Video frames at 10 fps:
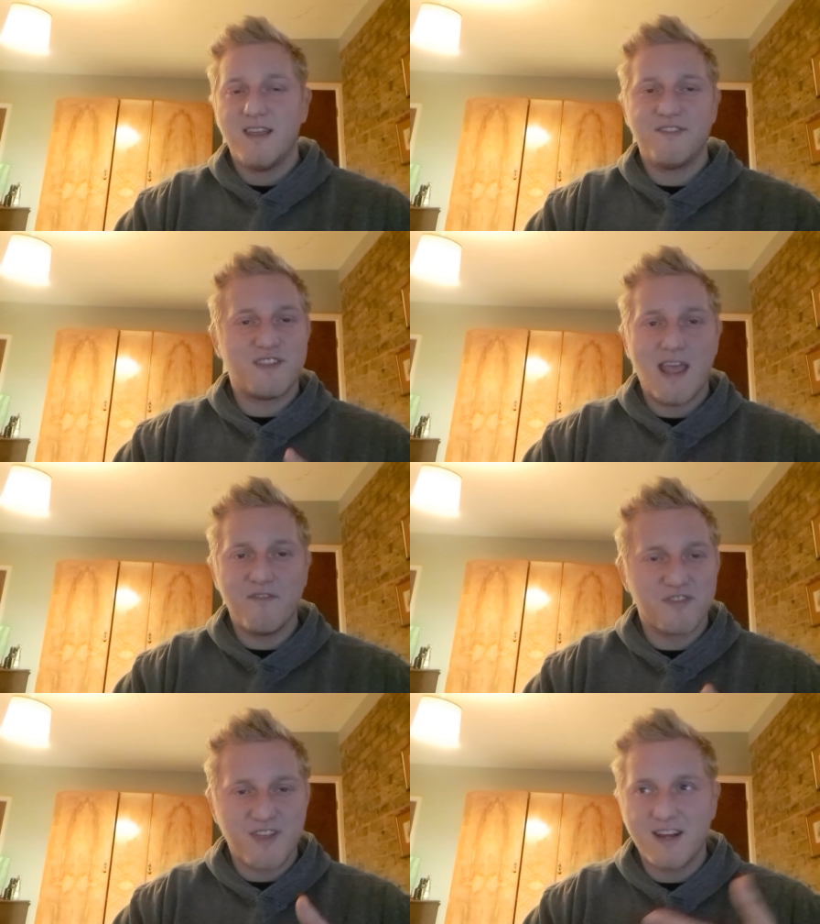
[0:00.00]
He's
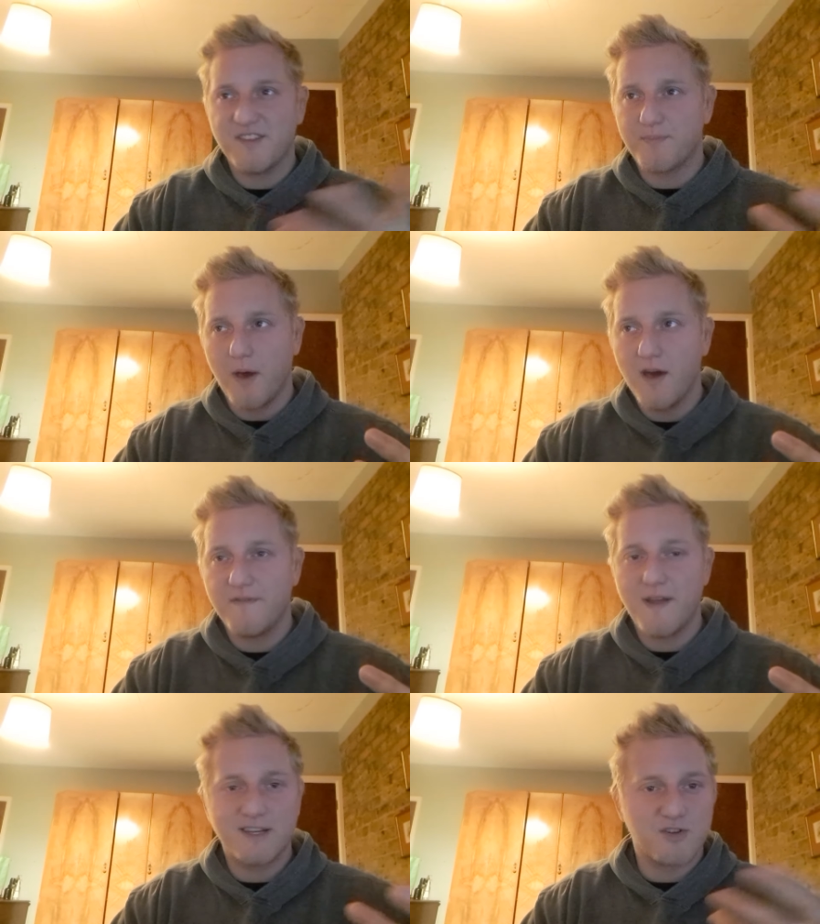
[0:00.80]
never said he's
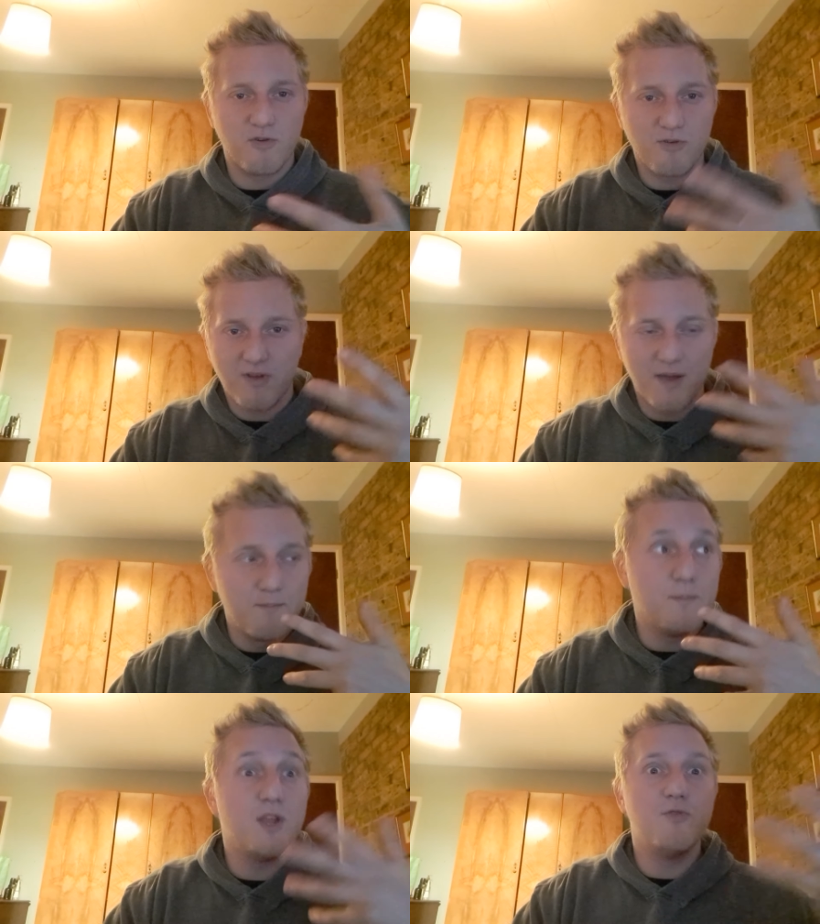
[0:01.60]
perfect or
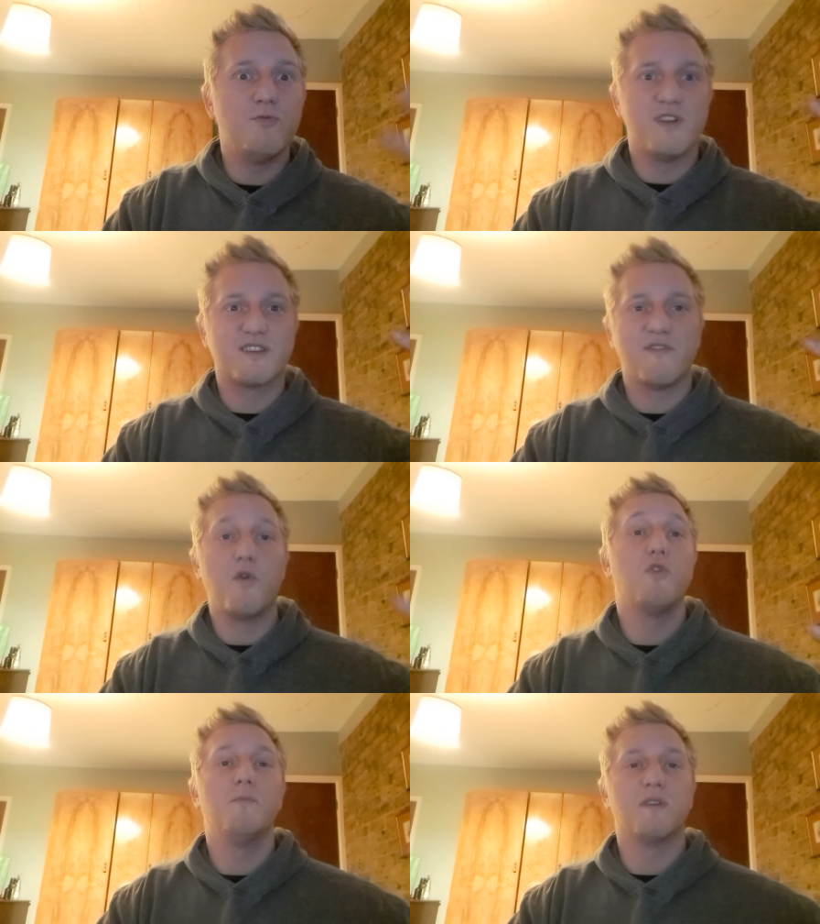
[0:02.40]
immune to the
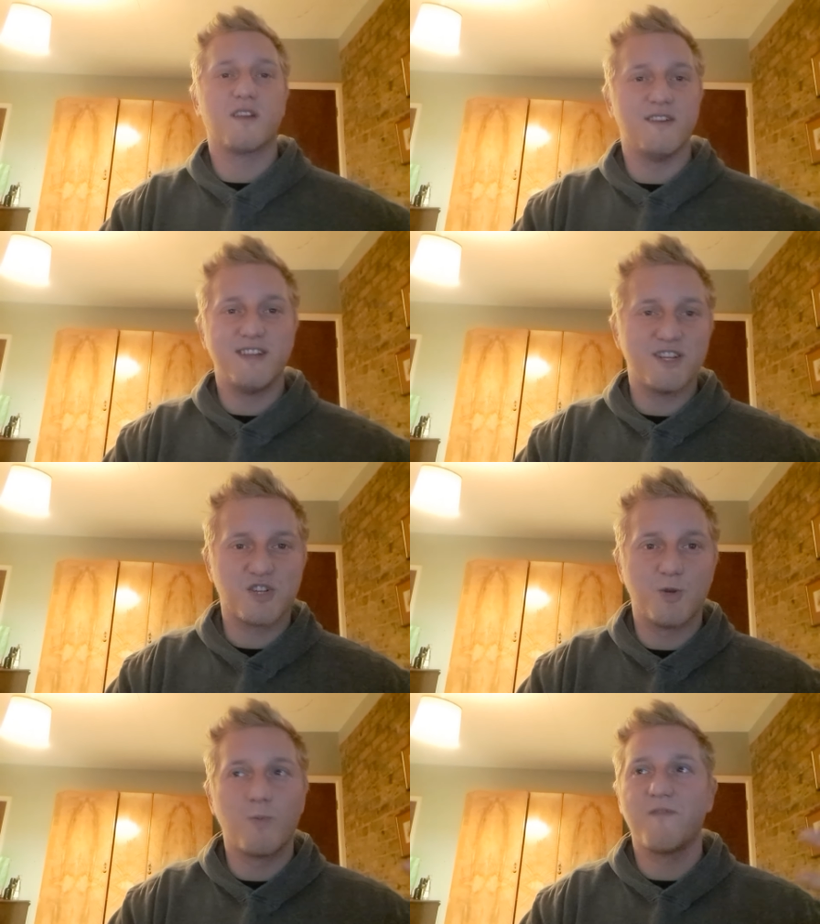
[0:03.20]
human
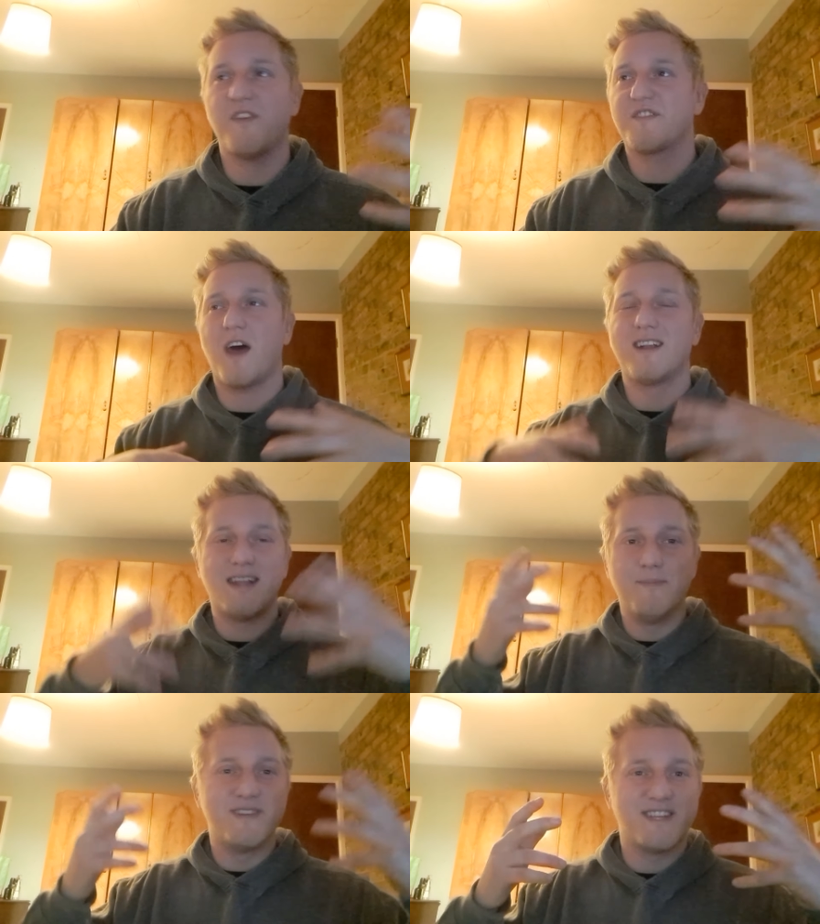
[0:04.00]
condition with this
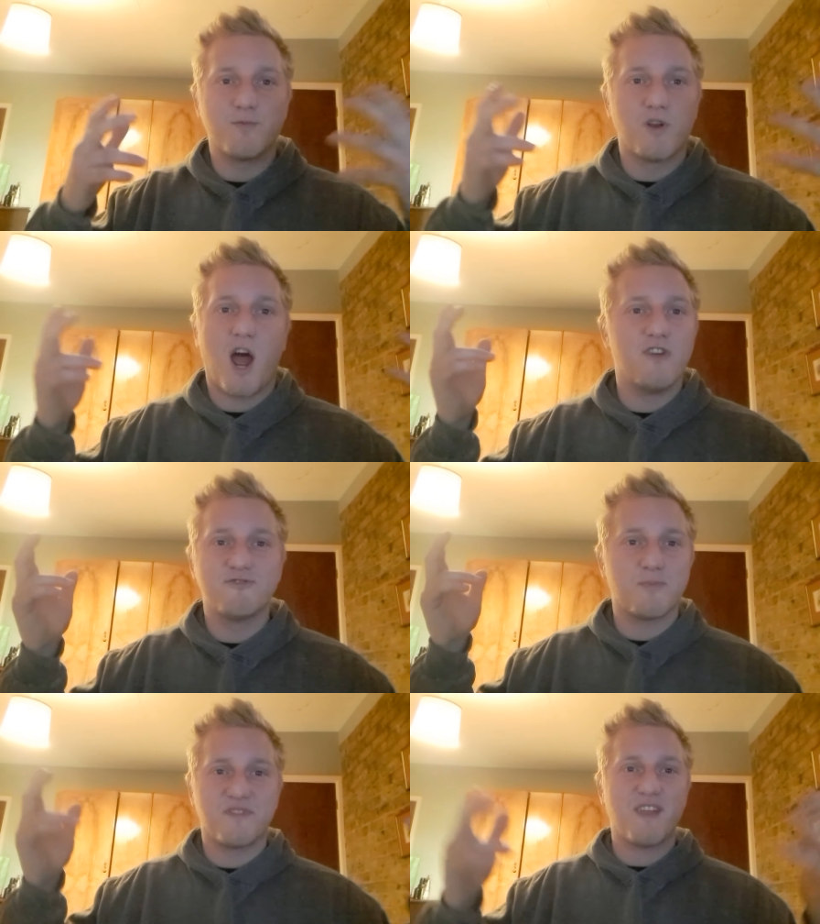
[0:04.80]
unlimited
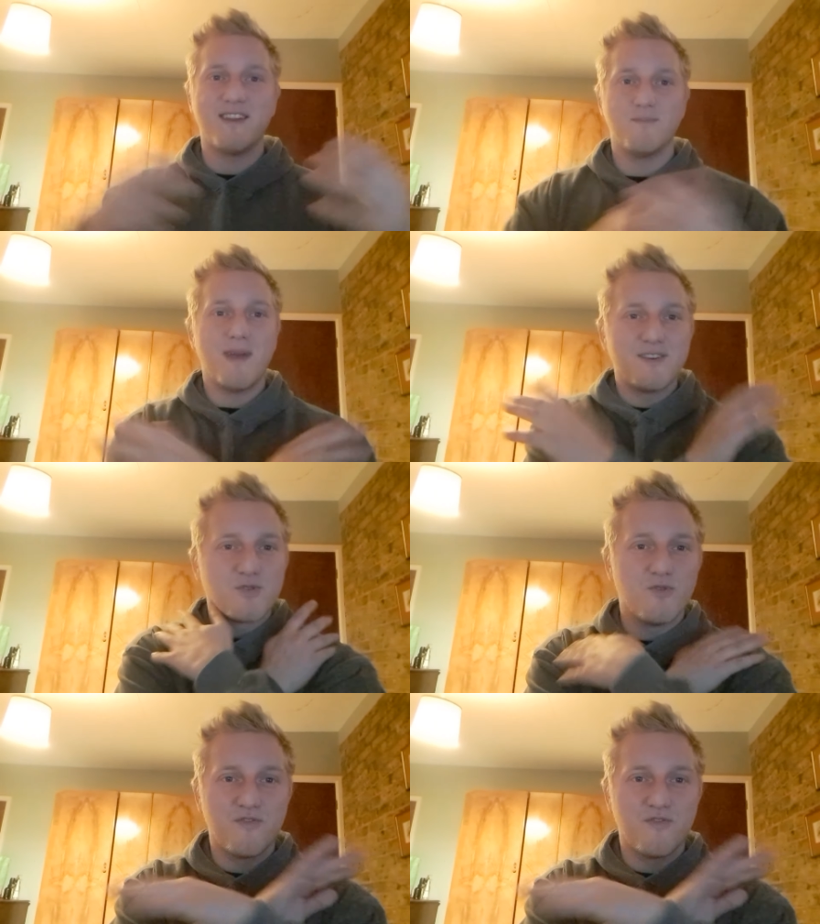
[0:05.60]
100% mental